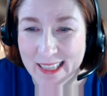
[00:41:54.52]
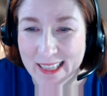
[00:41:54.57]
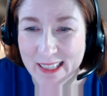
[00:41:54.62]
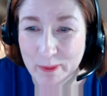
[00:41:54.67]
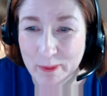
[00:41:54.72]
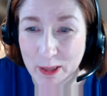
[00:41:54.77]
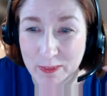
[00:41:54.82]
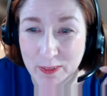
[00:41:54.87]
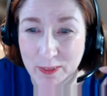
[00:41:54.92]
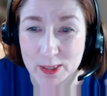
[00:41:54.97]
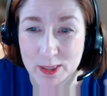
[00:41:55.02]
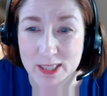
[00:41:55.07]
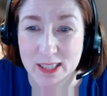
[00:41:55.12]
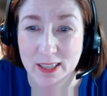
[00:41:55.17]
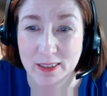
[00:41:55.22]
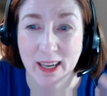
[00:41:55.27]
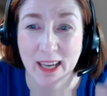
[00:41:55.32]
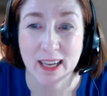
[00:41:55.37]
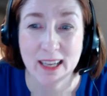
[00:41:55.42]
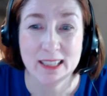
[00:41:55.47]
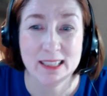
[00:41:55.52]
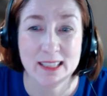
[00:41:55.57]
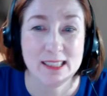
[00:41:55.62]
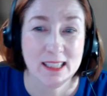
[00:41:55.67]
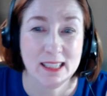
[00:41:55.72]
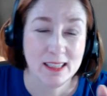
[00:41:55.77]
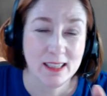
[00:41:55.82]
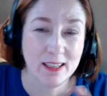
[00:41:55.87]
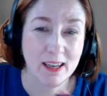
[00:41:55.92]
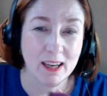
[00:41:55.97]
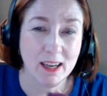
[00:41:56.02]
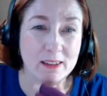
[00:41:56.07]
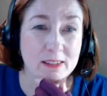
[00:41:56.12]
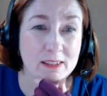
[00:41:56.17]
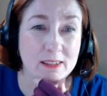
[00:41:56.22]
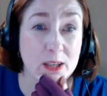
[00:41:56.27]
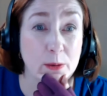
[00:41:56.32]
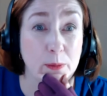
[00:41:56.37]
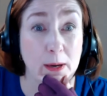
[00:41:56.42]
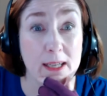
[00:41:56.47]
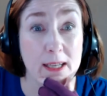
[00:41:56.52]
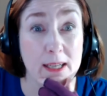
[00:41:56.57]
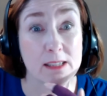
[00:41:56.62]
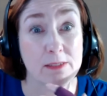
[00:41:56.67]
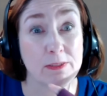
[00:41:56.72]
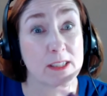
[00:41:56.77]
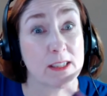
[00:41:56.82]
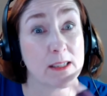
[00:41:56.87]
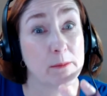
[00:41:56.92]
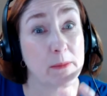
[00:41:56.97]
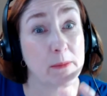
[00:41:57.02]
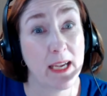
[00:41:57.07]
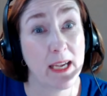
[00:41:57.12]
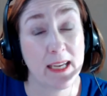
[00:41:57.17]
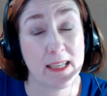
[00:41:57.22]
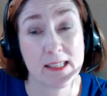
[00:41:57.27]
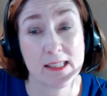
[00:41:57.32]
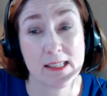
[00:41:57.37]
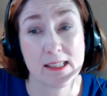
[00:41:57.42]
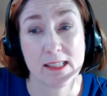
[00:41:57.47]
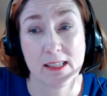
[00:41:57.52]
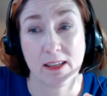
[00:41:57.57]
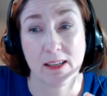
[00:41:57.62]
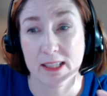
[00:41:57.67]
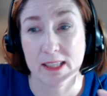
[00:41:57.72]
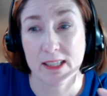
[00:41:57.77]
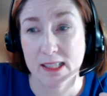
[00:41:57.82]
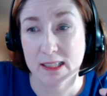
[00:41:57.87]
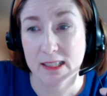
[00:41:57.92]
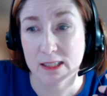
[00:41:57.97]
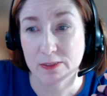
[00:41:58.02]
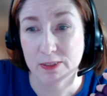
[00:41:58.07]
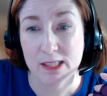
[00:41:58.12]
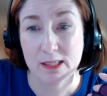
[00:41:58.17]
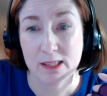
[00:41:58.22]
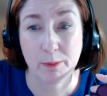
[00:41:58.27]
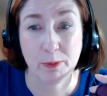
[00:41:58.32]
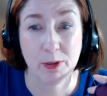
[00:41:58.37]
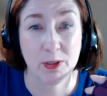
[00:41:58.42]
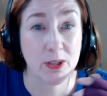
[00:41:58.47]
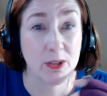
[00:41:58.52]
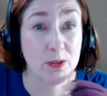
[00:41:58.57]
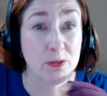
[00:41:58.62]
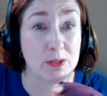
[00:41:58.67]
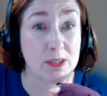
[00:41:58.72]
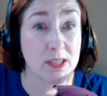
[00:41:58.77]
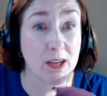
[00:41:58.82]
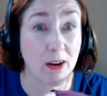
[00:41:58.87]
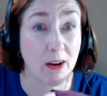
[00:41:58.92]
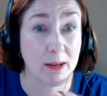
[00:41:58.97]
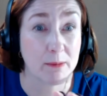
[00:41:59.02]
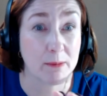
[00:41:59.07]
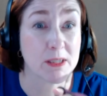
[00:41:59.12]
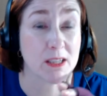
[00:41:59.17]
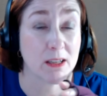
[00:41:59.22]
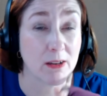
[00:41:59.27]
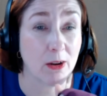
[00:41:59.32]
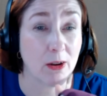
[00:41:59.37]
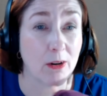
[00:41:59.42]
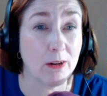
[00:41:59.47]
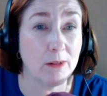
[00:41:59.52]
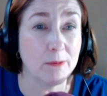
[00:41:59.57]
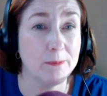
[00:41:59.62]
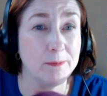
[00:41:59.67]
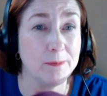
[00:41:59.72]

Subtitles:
And then we've also had a request for some exercises for someone who types a lot.